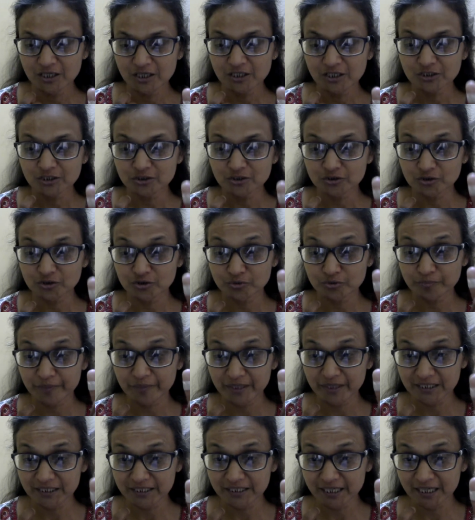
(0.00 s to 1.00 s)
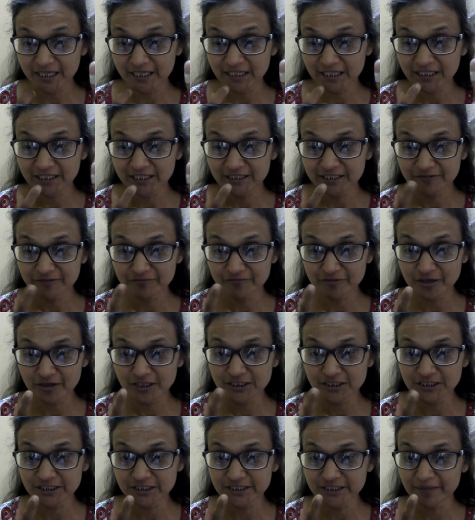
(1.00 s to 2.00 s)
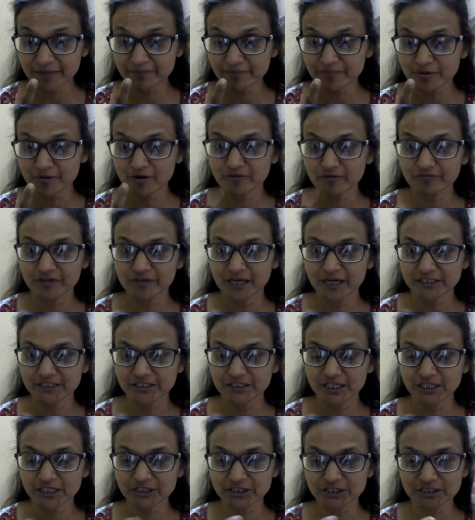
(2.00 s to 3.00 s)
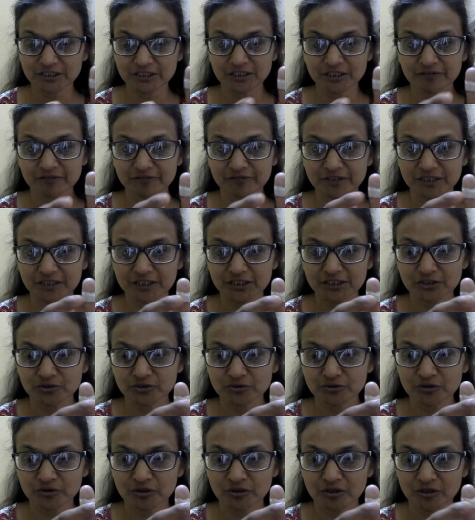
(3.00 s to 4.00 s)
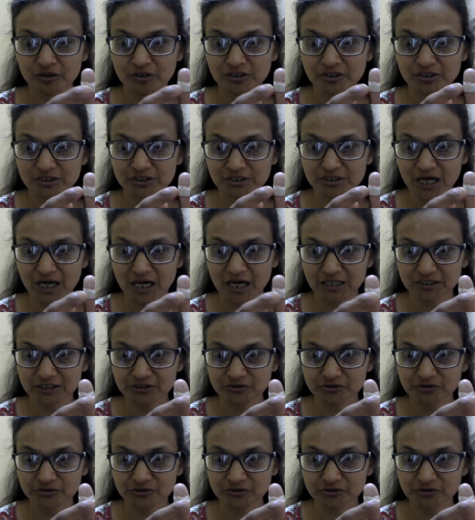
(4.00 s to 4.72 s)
So, to maintain the first step of digestion, we need to start